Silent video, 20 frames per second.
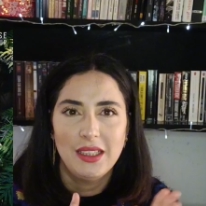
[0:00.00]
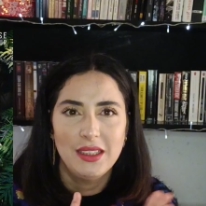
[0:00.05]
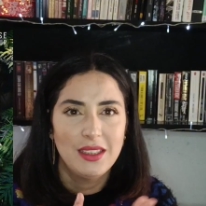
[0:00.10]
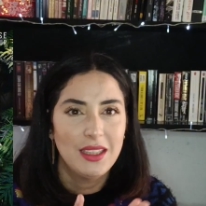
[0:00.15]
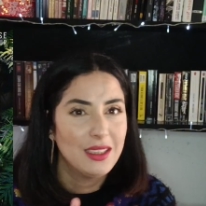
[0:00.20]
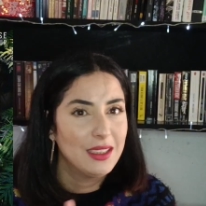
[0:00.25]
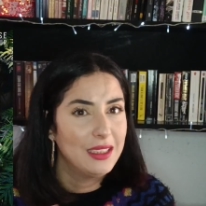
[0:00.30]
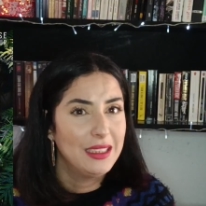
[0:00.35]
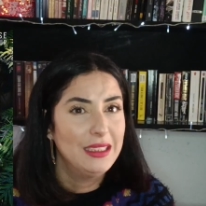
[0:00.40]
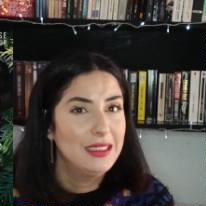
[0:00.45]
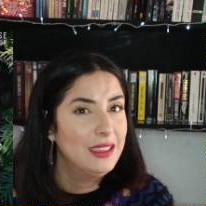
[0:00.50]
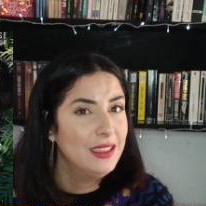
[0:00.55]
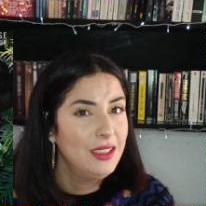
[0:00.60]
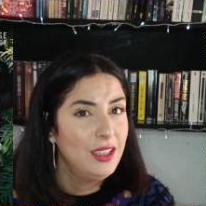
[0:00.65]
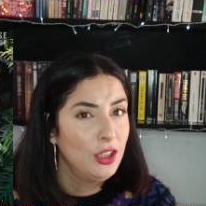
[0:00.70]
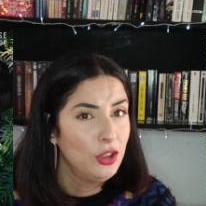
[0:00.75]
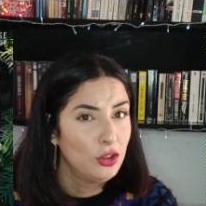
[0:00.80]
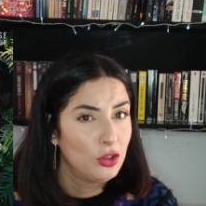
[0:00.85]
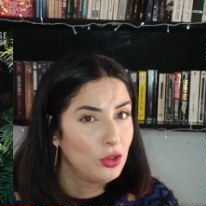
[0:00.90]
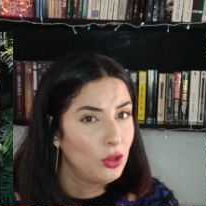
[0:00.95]
he
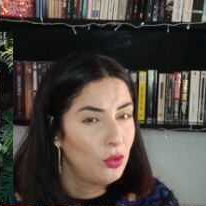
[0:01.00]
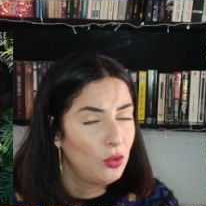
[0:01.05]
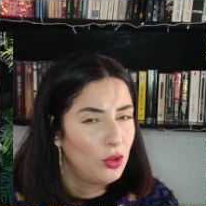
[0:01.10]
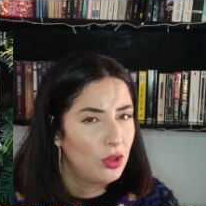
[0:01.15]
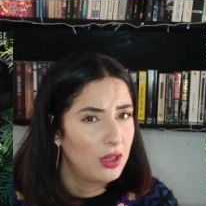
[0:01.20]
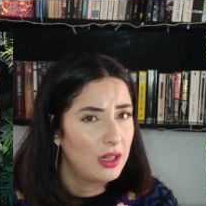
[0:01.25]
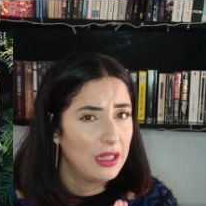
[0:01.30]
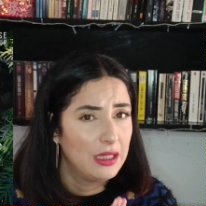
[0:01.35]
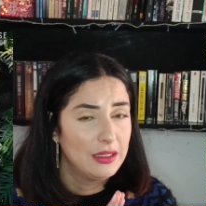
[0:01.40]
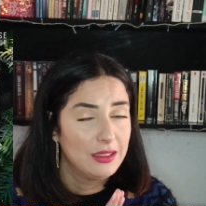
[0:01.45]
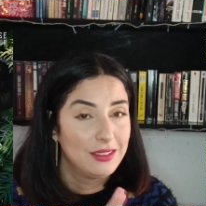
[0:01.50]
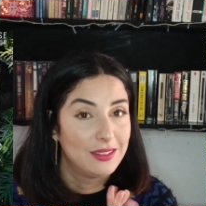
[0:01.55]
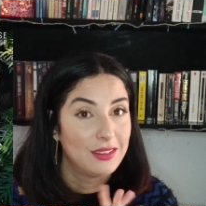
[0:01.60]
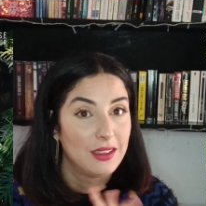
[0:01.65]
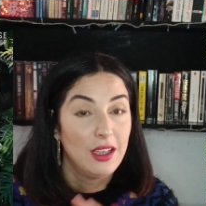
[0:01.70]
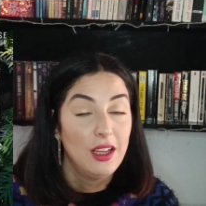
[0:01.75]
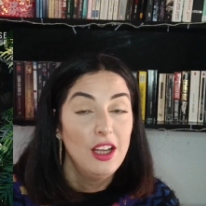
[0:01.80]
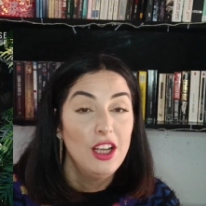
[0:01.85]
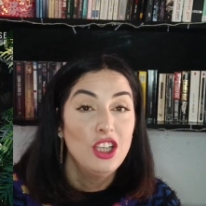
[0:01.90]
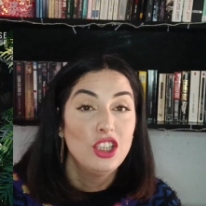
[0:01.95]
didn't know her, and
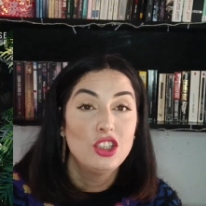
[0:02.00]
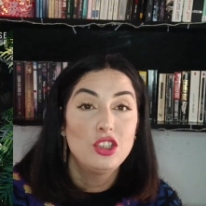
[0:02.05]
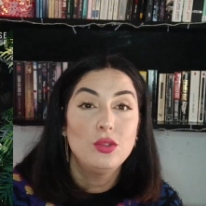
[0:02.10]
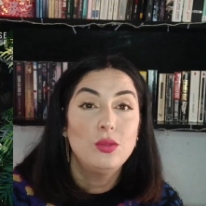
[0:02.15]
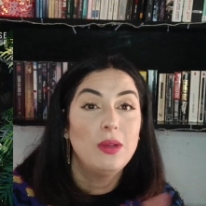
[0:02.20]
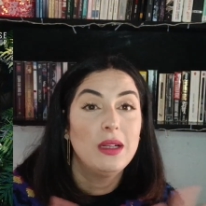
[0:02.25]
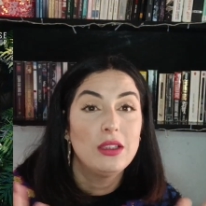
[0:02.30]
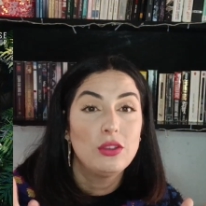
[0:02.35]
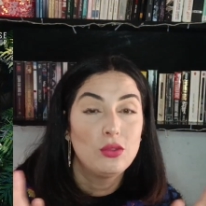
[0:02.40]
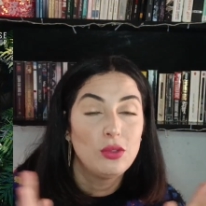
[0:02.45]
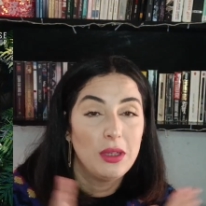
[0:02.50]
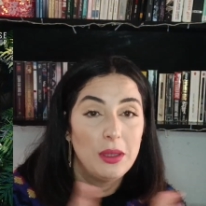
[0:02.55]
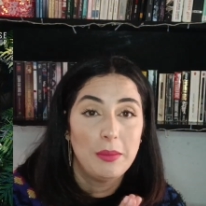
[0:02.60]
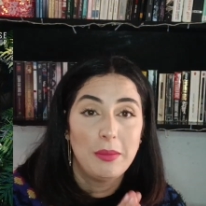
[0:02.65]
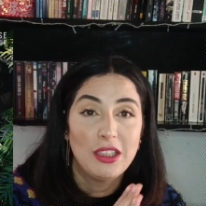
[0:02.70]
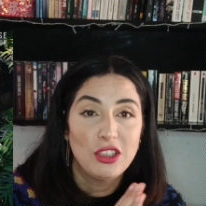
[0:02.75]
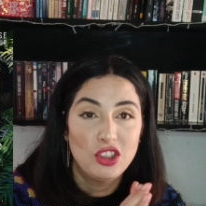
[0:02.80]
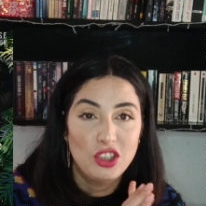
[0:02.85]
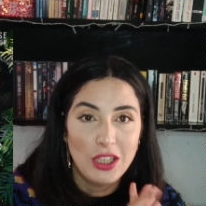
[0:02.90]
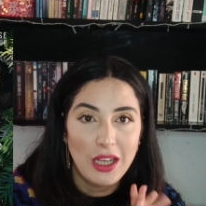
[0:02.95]
she went to him
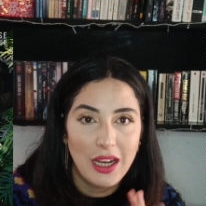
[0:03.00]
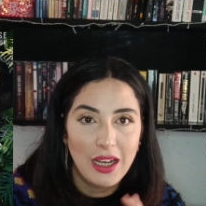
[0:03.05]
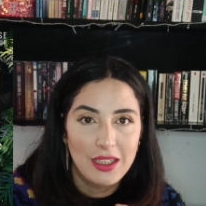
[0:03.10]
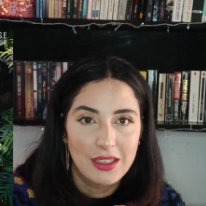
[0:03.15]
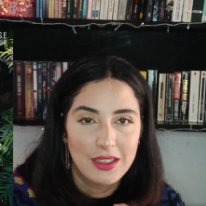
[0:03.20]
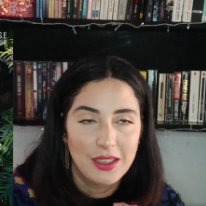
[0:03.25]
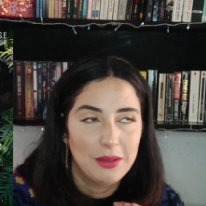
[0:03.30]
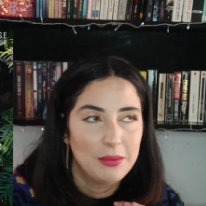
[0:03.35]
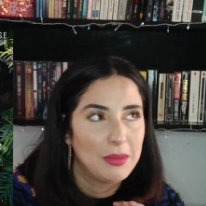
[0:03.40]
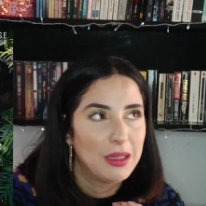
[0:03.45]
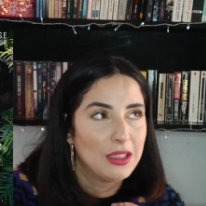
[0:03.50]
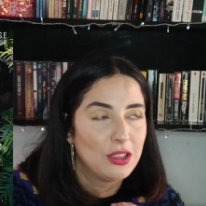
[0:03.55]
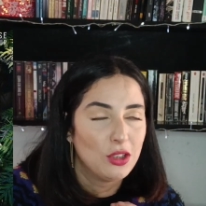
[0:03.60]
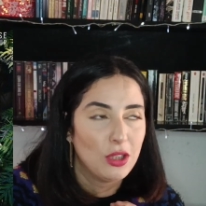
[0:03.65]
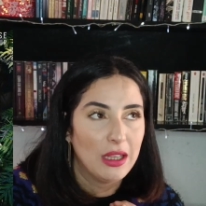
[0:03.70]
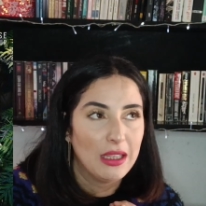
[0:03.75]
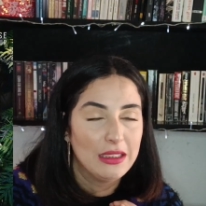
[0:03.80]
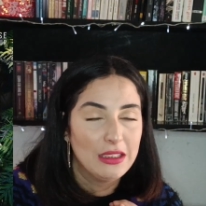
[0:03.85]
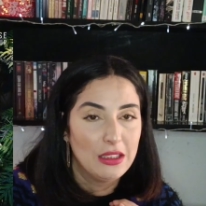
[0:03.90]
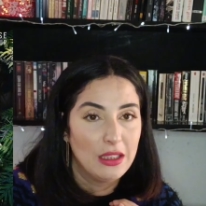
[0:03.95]
and she hugged him
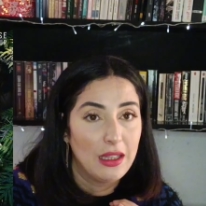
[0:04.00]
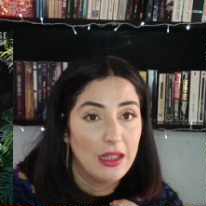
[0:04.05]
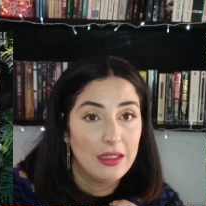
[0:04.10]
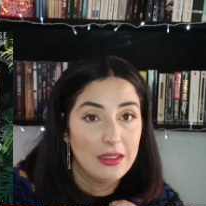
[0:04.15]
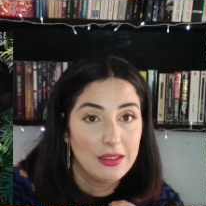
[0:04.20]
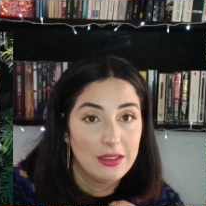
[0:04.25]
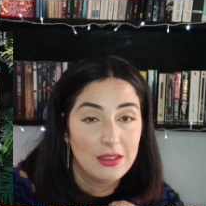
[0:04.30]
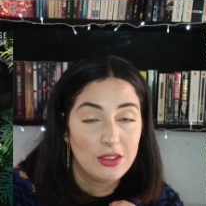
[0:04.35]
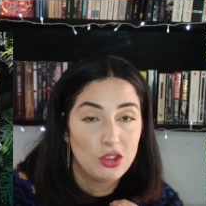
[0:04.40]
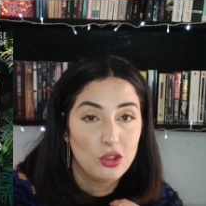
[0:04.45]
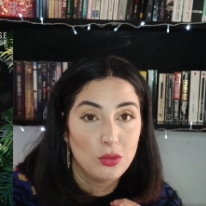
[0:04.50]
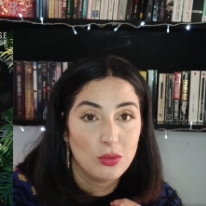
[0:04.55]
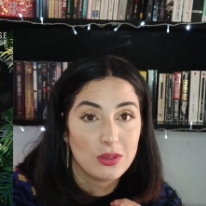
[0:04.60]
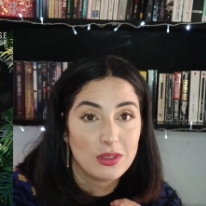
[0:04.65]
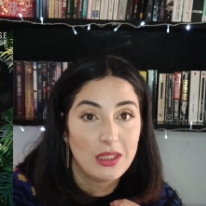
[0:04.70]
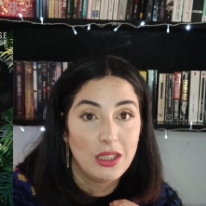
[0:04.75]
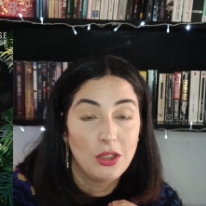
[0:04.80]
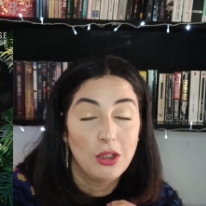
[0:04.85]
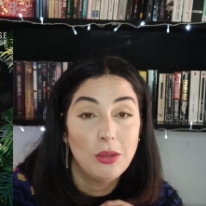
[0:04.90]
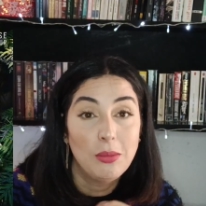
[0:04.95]
and she was
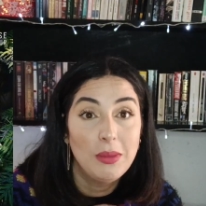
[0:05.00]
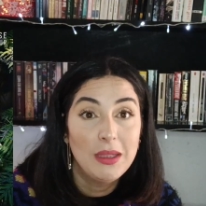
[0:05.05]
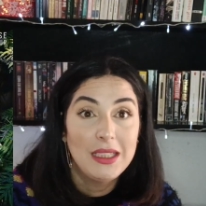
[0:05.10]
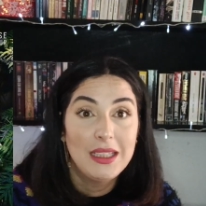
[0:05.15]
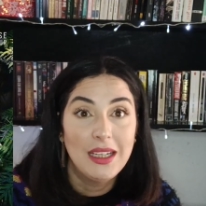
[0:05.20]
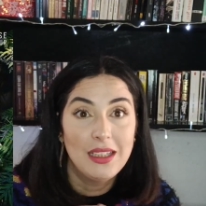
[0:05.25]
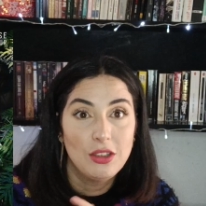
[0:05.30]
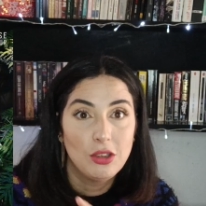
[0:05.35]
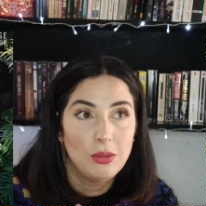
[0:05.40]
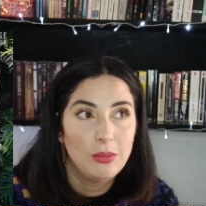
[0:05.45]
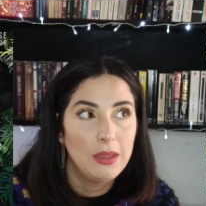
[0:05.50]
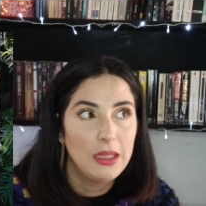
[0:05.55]
like oh my god,